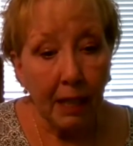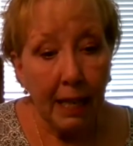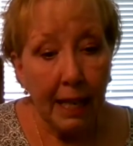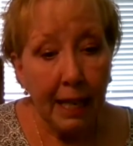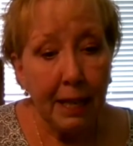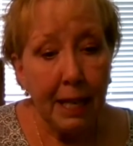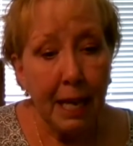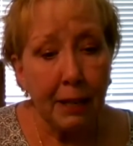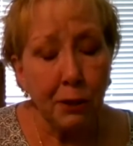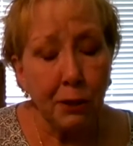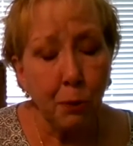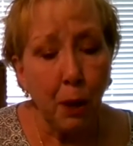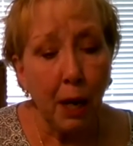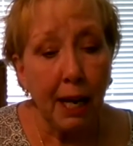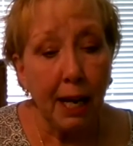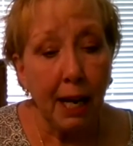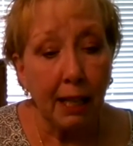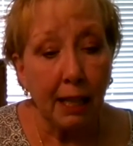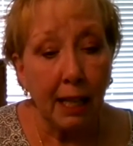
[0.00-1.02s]
And that's why
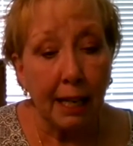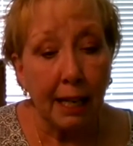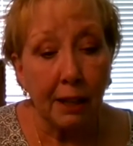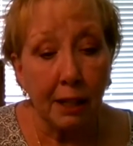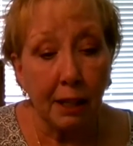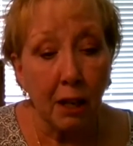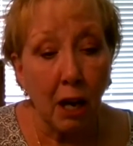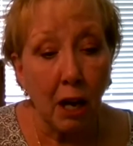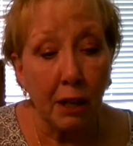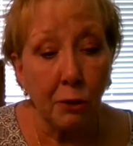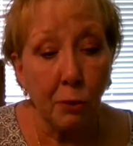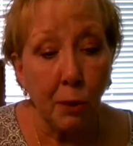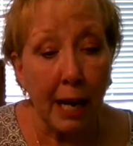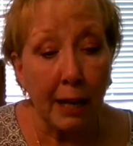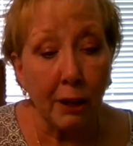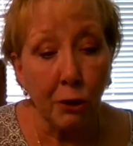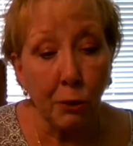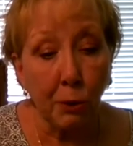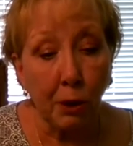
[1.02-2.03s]
I like the
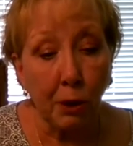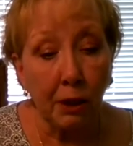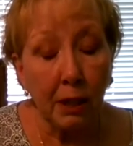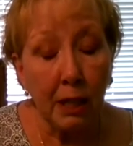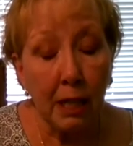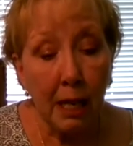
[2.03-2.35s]
contractual